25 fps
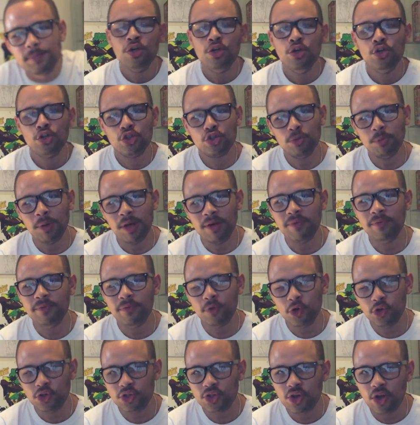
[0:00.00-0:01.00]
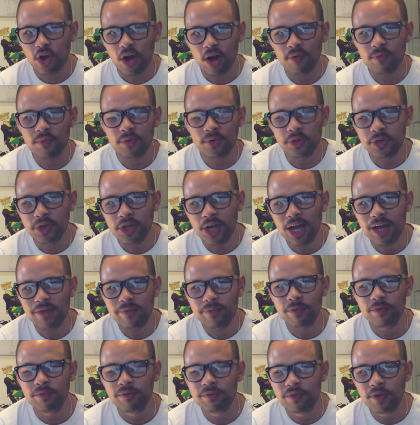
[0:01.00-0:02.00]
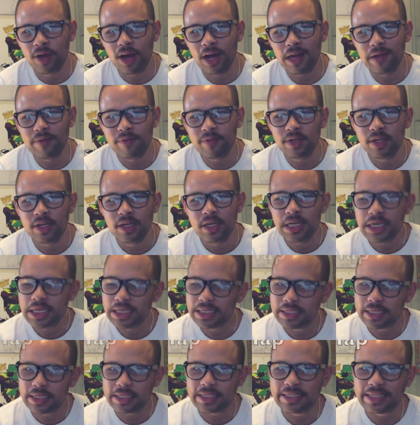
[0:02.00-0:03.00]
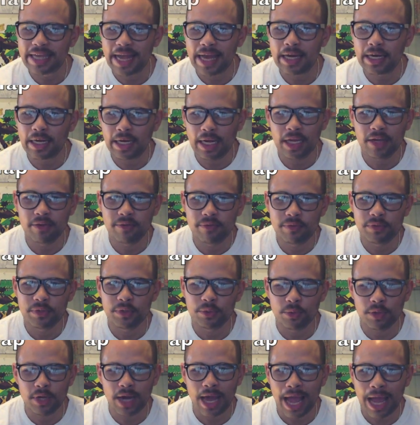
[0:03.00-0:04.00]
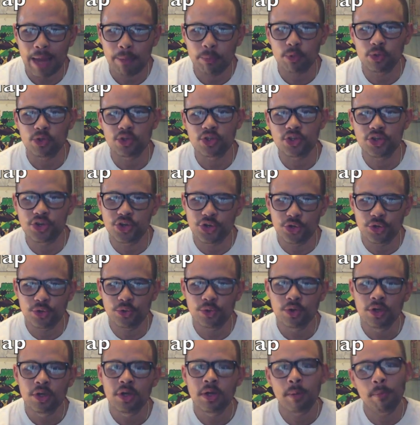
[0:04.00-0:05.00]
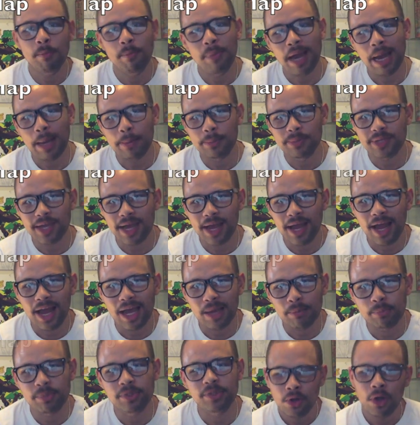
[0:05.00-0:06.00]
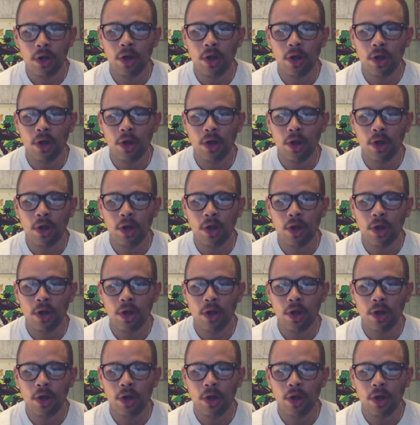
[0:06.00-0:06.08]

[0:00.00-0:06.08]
So my first con for the iPhone 5 is the satellite view in Apple's new Maps app.